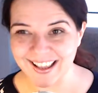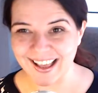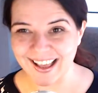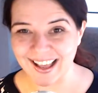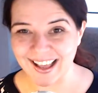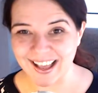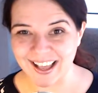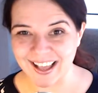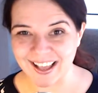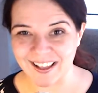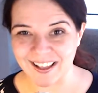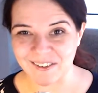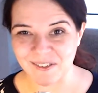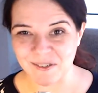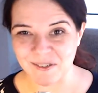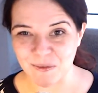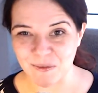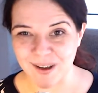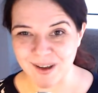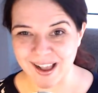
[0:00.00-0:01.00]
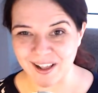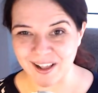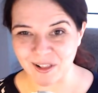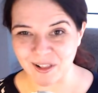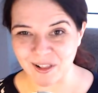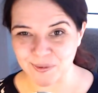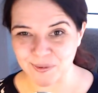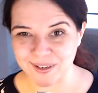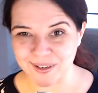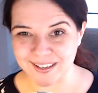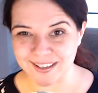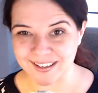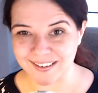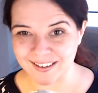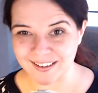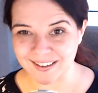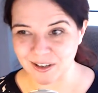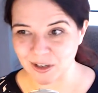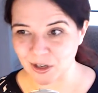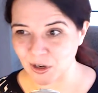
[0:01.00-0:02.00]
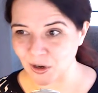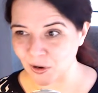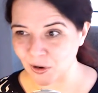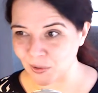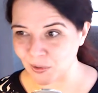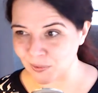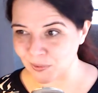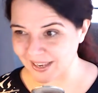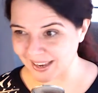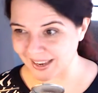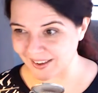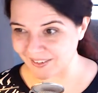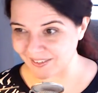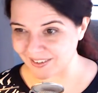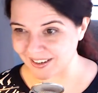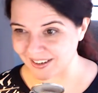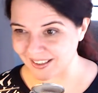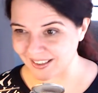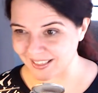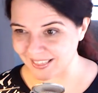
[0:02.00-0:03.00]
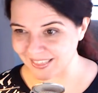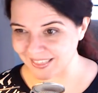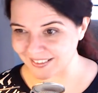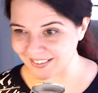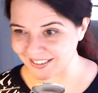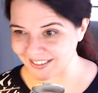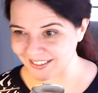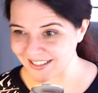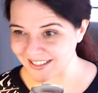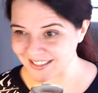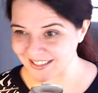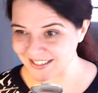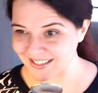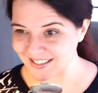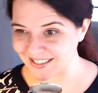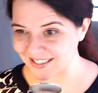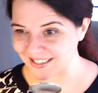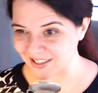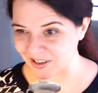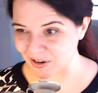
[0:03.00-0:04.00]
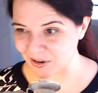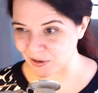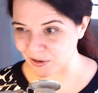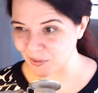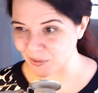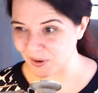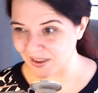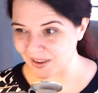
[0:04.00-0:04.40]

uh, while we go down the list. So sure.